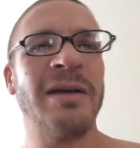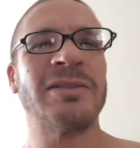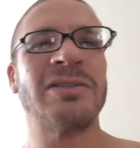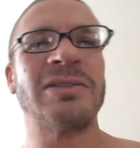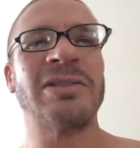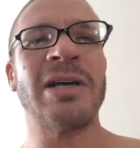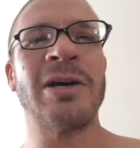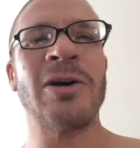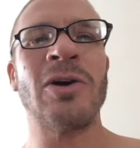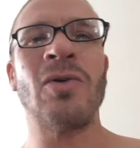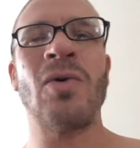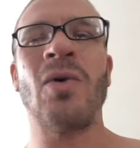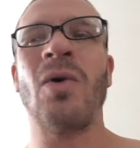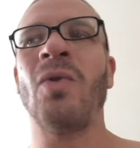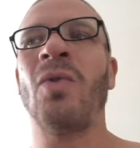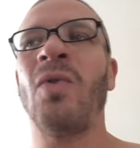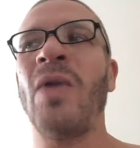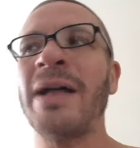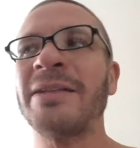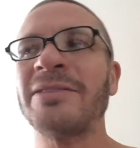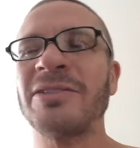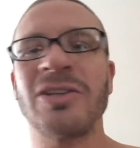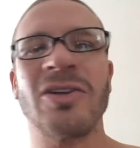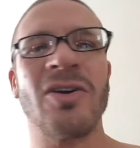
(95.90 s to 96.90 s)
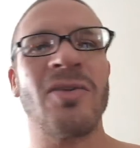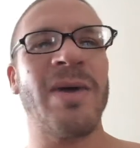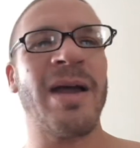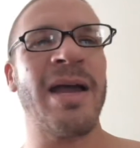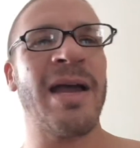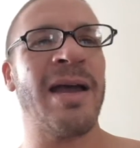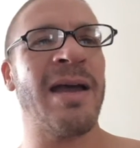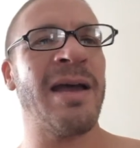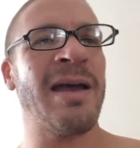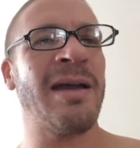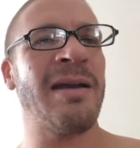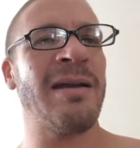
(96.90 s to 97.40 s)
So let's go
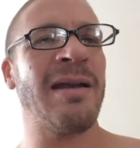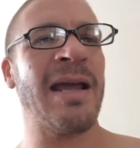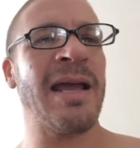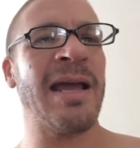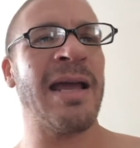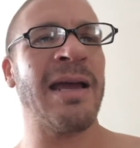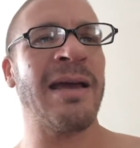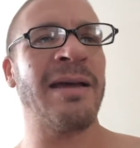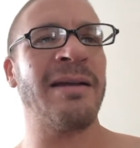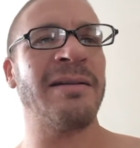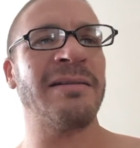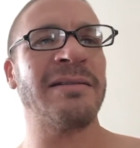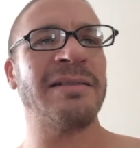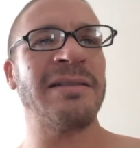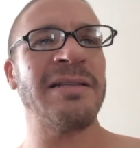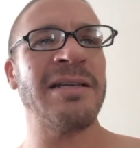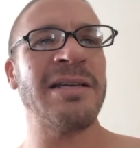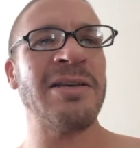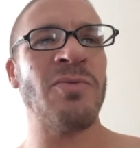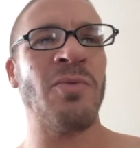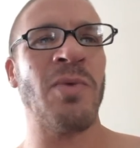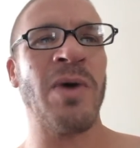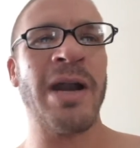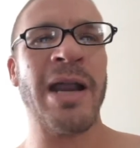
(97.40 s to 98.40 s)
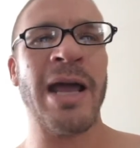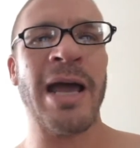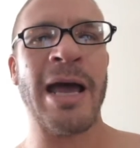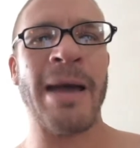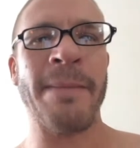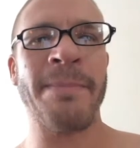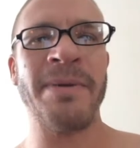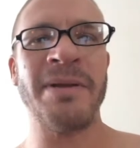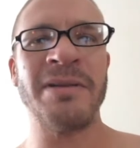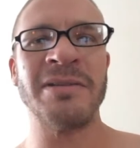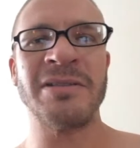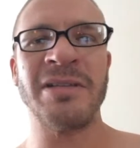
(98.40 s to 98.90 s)
ahead and see what
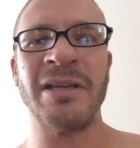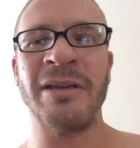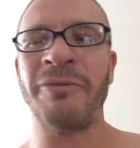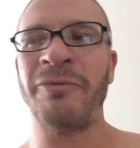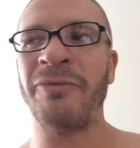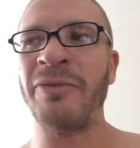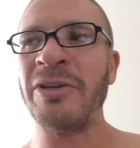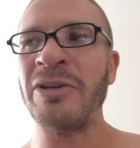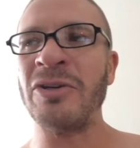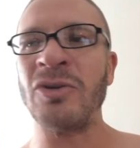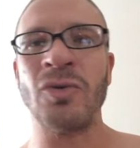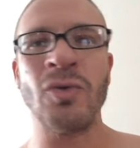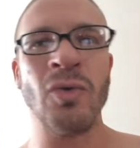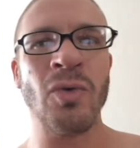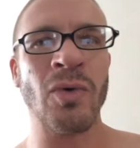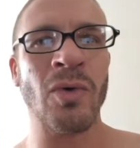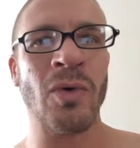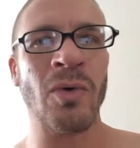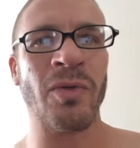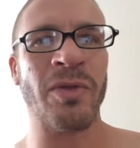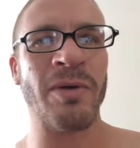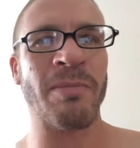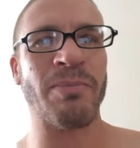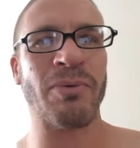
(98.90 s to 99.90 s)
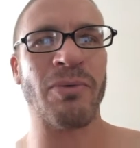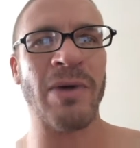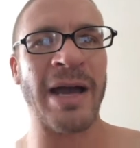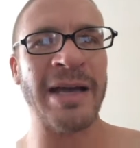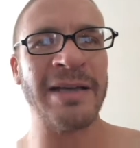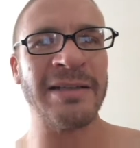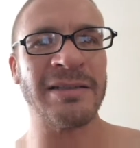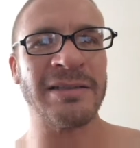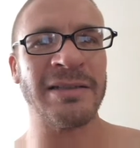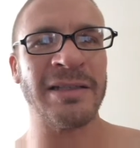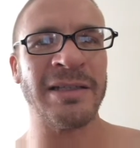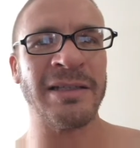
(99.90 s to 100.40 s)
happens if we Google the
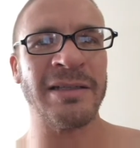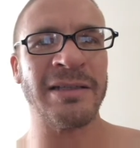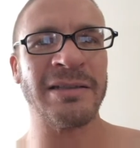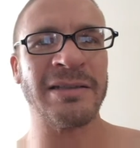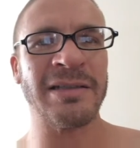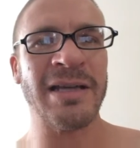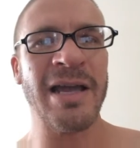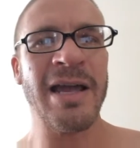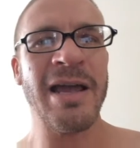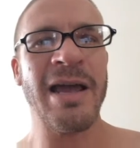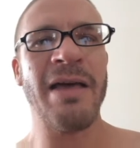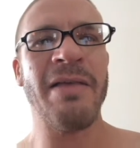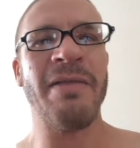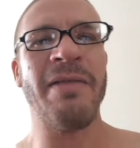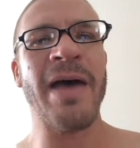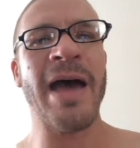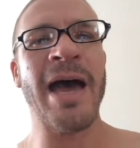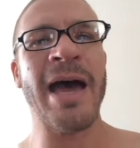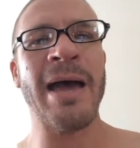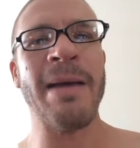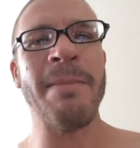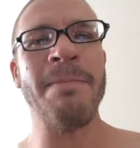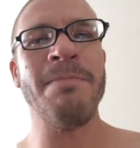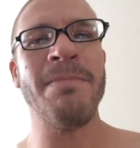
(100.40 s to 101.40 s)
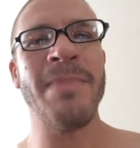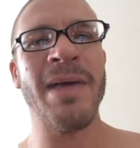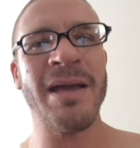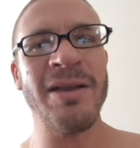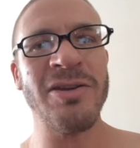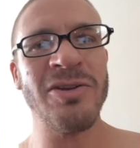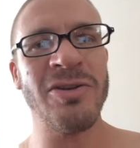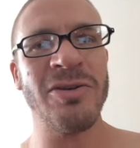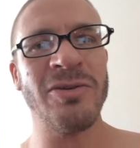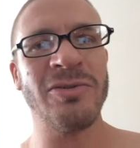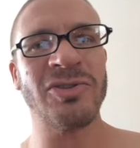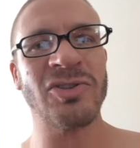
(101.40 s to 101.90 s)
prices that
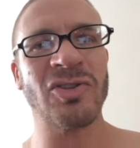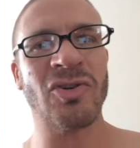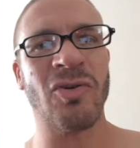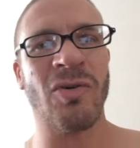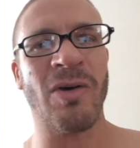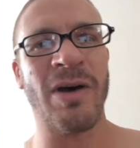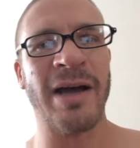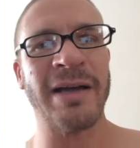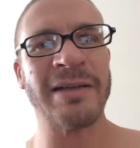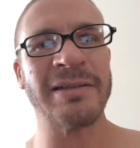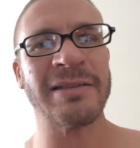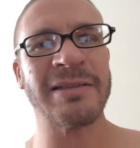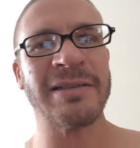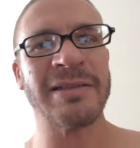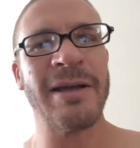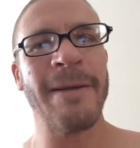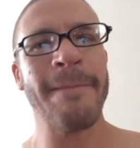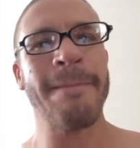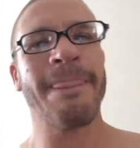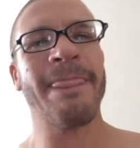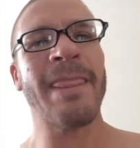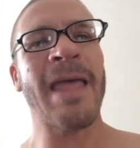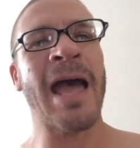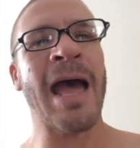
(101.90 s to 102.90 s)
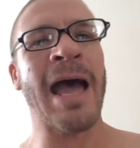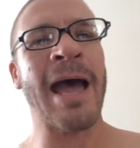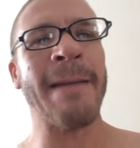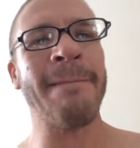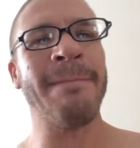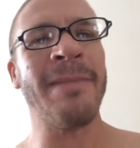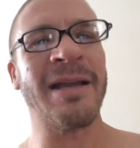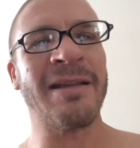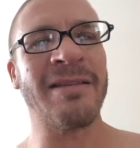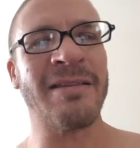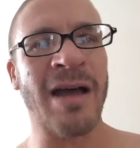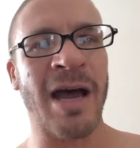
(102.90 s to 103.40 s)
menus cost at
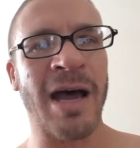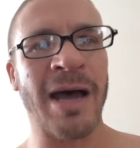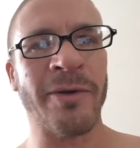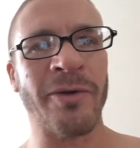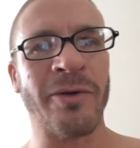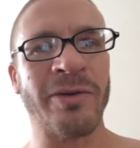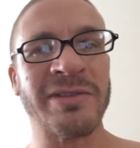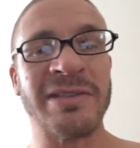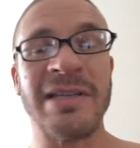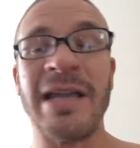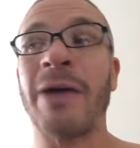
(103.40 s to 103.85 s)
McDonald's.